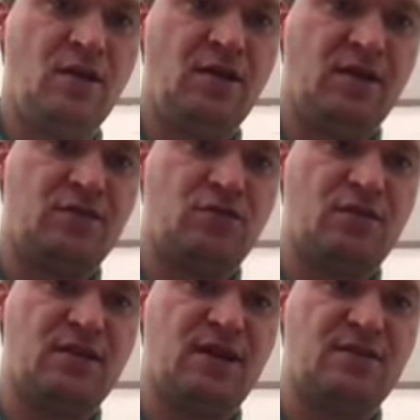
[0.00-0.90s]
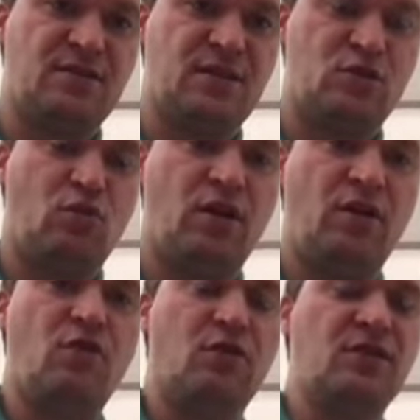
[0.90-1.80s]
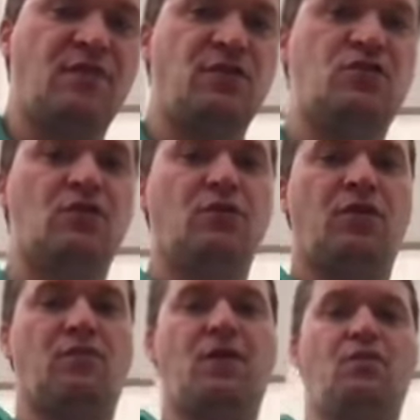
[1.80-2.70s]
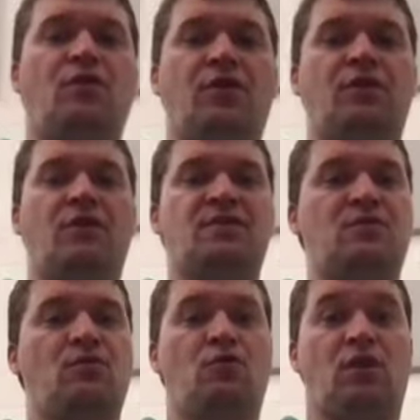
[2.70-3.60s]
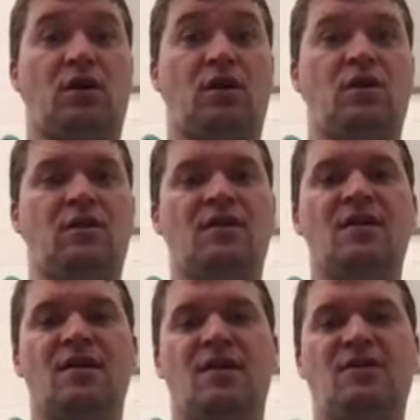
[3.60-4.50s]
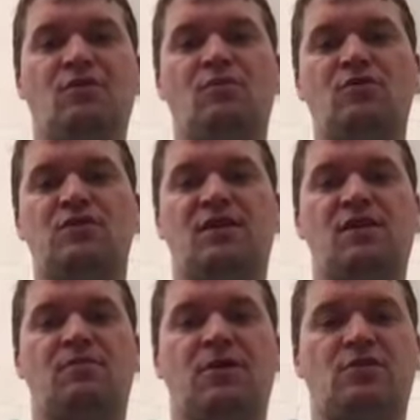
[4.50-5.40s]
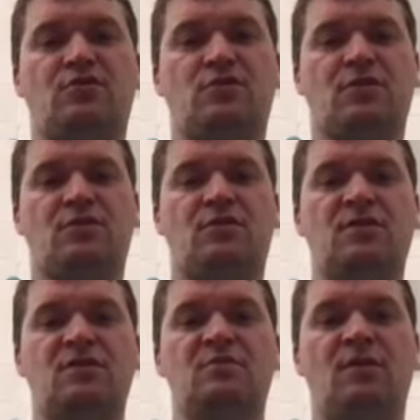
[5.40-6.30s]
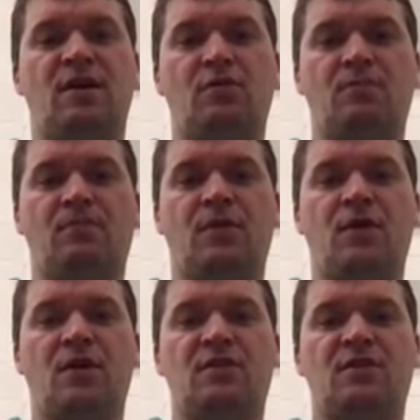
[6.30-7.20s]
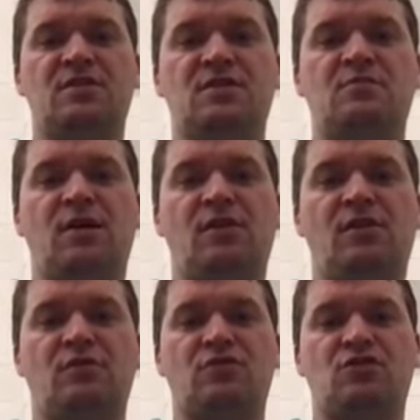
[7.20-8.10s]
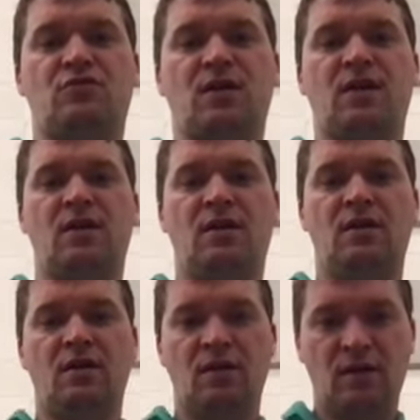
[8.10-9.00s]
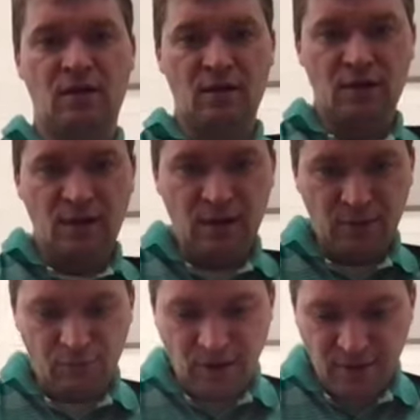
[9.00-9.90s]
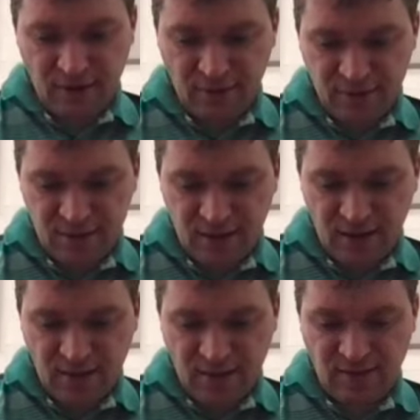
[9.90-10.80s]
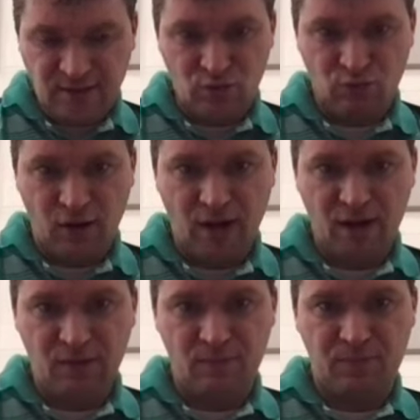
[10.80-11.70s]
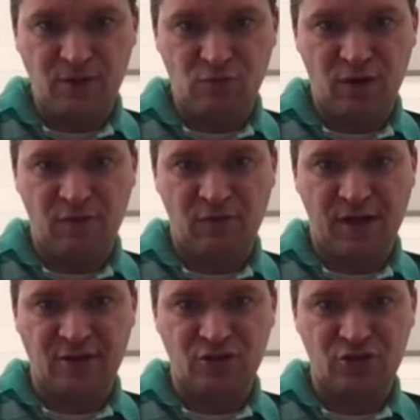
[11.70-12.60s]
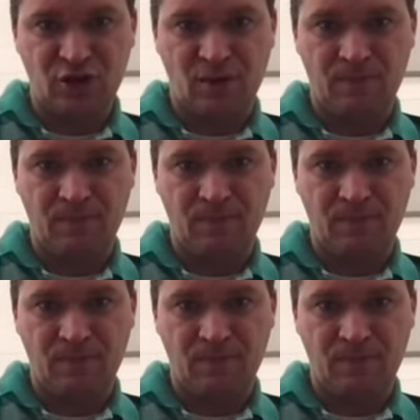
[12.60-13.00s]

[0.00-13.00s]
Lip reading: The next string down is this one. And you always have to tune it with the right one, otherwise it won't work. And you'll most likely break your string. So this is my lowest string. And right now it's saying that that's right between flat and sharp.